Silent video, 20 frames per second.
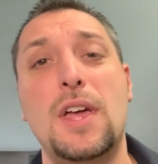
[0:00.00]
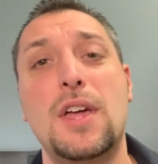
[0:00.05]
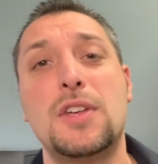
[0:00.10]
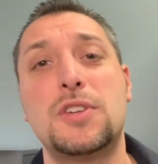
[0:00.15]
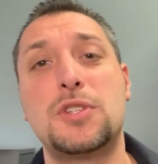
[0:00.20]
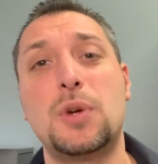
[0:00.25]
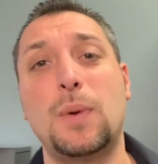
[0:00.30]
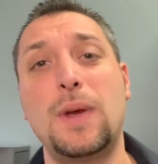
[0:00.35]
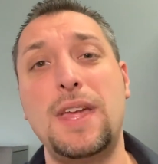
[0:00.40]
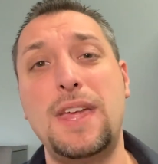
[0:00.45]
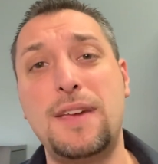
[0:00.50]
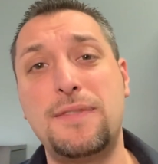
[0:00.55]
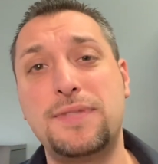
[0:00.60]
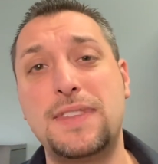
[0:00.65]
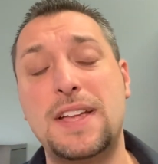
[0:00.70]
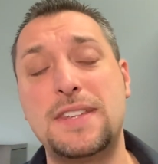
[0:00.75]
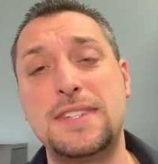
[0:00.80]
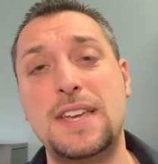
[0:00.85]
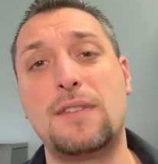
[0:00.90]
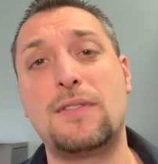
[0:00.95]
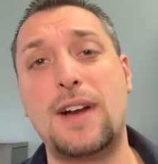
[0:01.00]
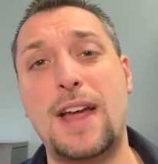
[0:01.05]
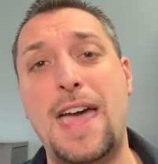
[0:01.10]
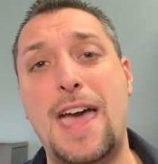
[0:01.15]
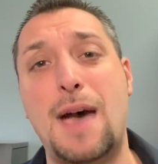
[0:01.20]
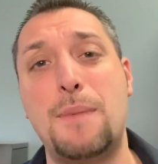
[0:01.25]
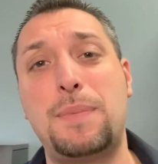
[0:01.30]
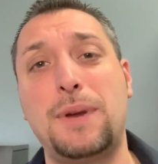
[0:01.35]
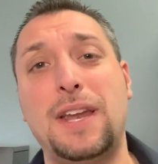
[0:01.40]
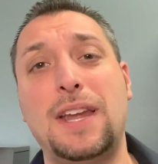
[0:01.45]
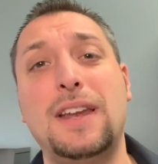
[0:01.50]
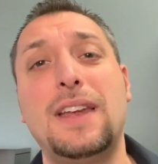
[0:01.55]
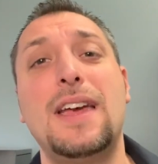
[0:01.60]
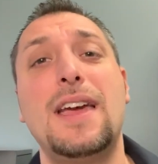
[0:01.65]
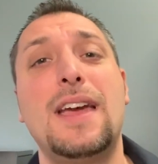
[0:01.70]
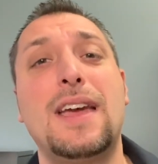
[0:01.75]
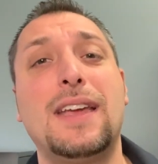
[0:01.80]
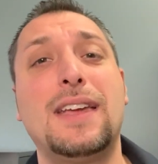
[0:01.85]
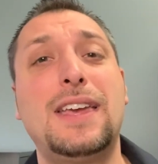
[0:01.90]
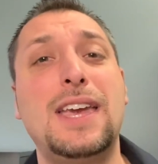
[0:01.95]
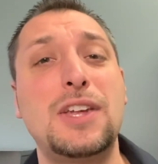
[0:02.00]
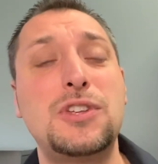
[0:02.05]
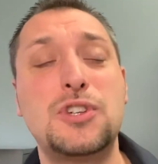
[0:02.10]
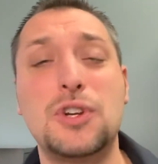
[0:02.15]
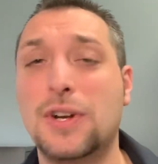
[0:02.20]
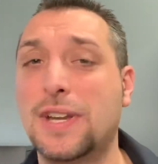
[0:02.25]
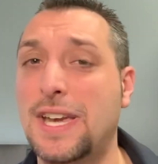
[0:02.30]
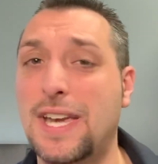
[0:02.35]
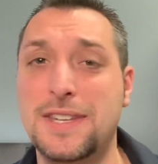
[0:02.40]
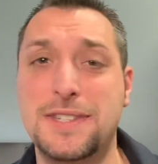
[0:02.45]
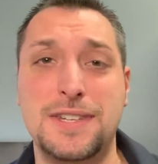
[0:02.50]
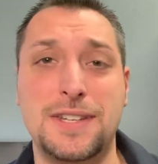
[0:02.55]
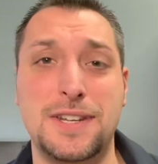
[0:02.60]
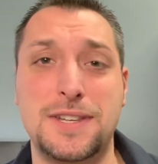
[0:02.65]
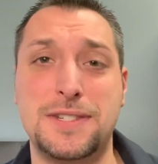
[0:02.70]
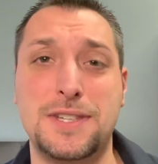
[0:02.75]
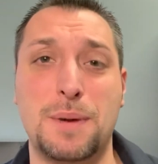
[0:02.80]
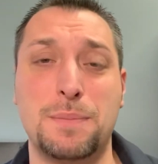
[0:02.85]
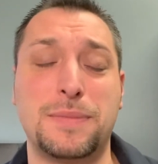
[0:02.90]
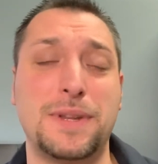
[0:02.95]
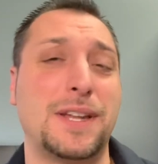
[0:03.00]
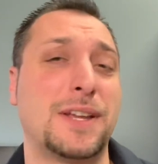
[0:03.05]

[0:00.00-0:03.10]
So if that's ever happening, get your kids into something,